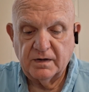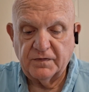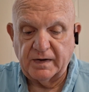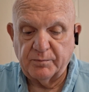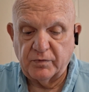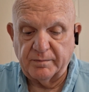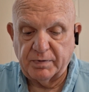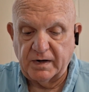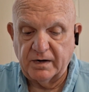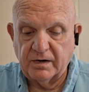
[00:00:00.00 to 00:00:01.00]
that
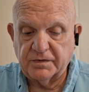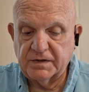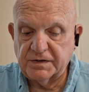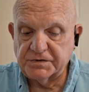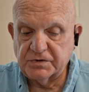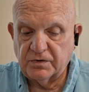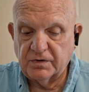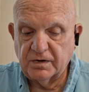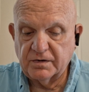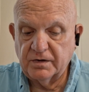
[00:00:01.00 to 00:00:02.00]
prepareth his
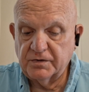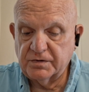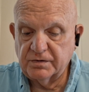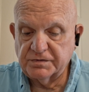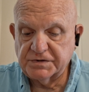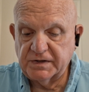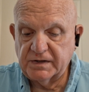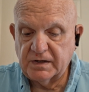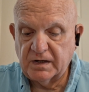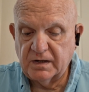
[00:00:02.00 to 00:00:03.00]
heart to
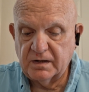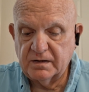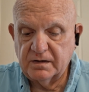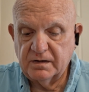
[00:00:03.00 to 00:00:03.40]
seek God,